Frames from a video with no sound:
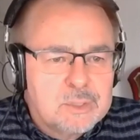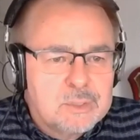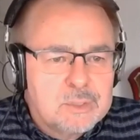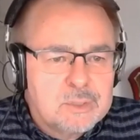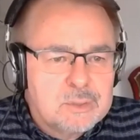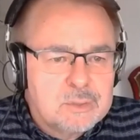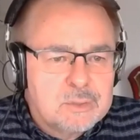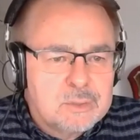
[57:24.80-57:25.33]

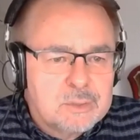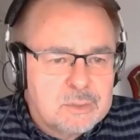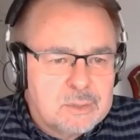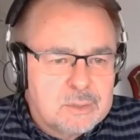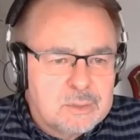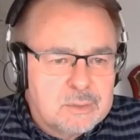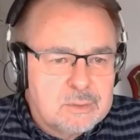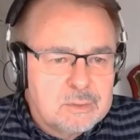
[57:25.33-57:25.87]
just
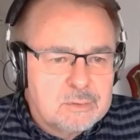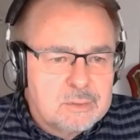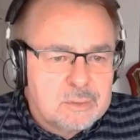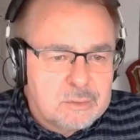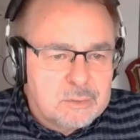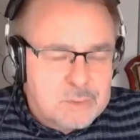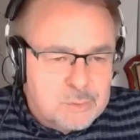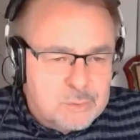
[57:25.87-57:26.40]
to
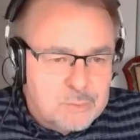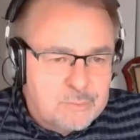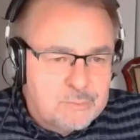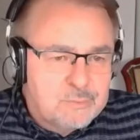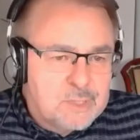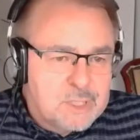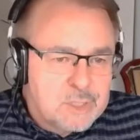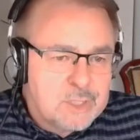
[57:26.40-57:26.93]
sort
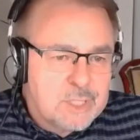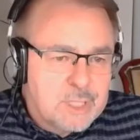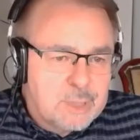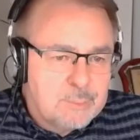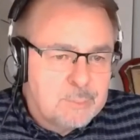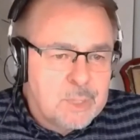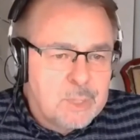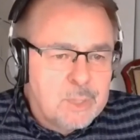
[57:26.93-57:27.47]
of finish
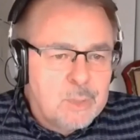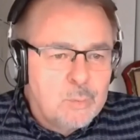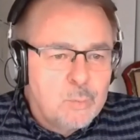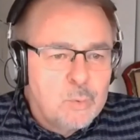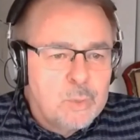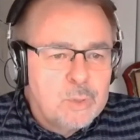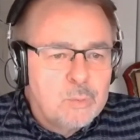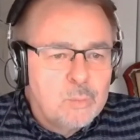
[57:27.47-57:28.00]
up,
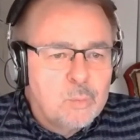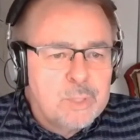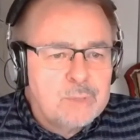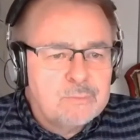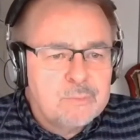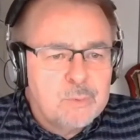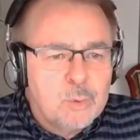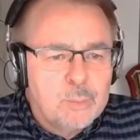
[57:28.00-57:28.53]

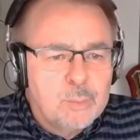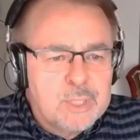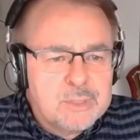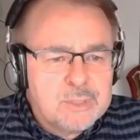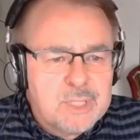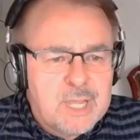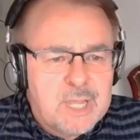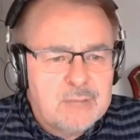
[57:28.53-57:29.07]
we've
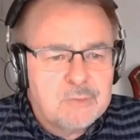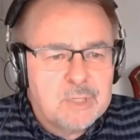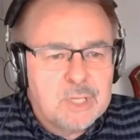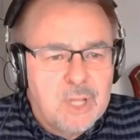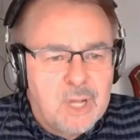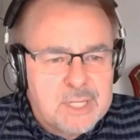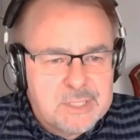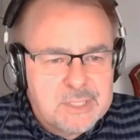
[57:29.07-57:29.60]
almost have a
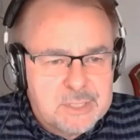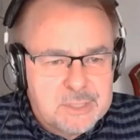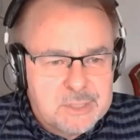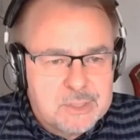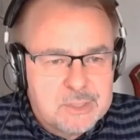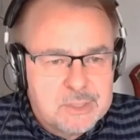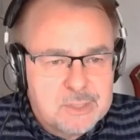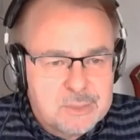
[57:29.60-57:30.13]

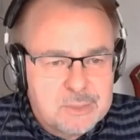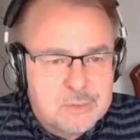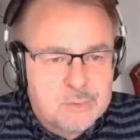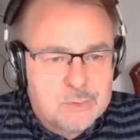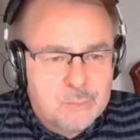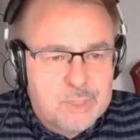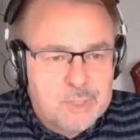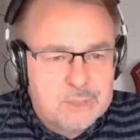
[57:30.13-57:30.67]
license
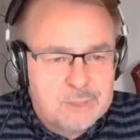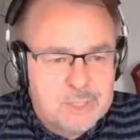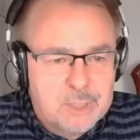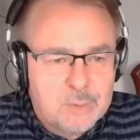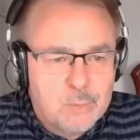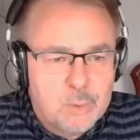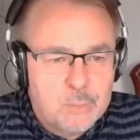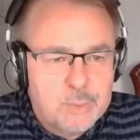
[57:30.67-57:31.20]
to
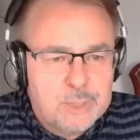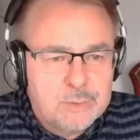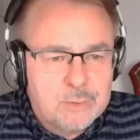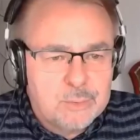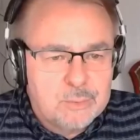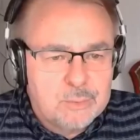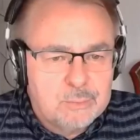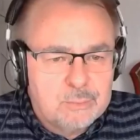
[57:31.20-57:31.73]
rethink what we
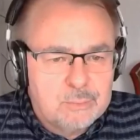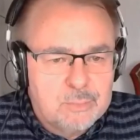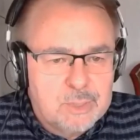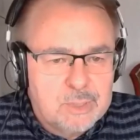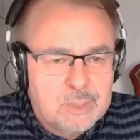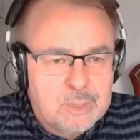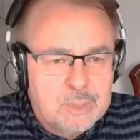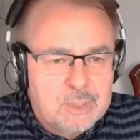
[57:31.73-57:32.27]
do.
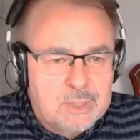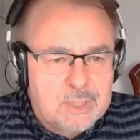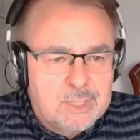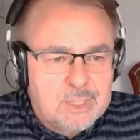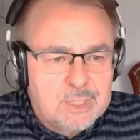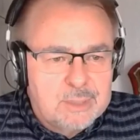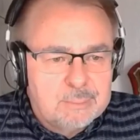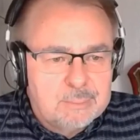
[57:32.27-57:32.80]

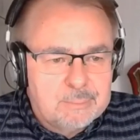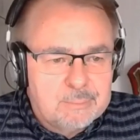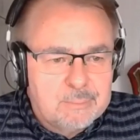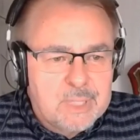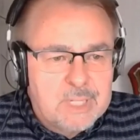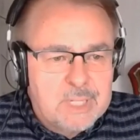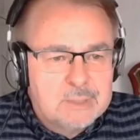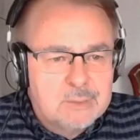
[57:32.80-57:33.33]

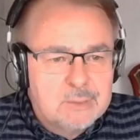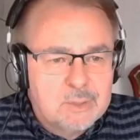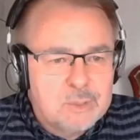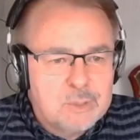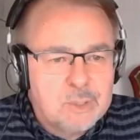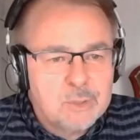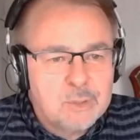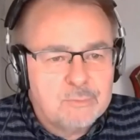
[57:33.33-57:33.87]
And
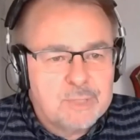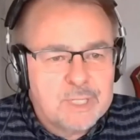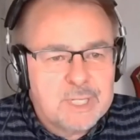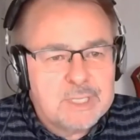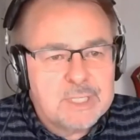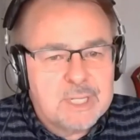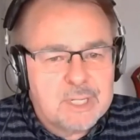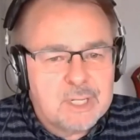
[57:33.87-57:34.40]
you don't often
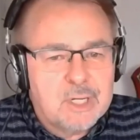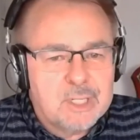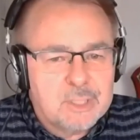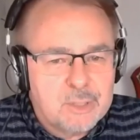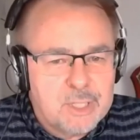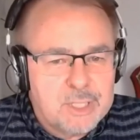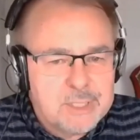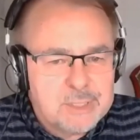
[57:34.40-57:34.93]
get that kind
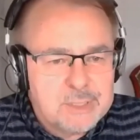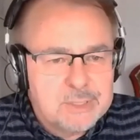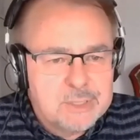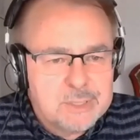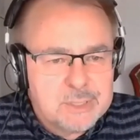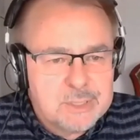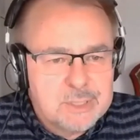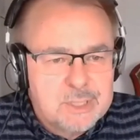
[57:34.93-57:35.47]
of
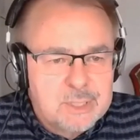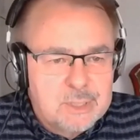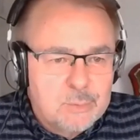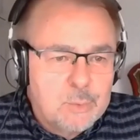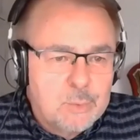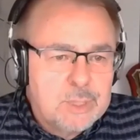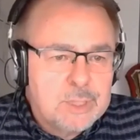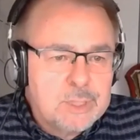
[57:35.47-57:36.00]
license.
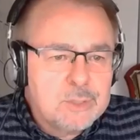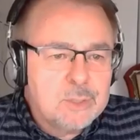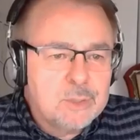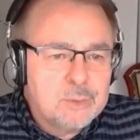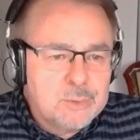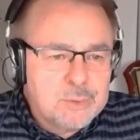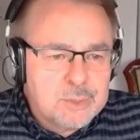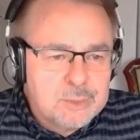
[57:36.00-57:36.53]
We need to
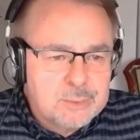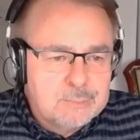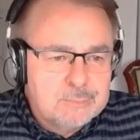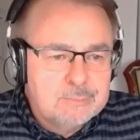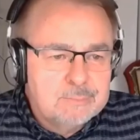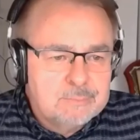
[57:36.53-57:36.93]
use it.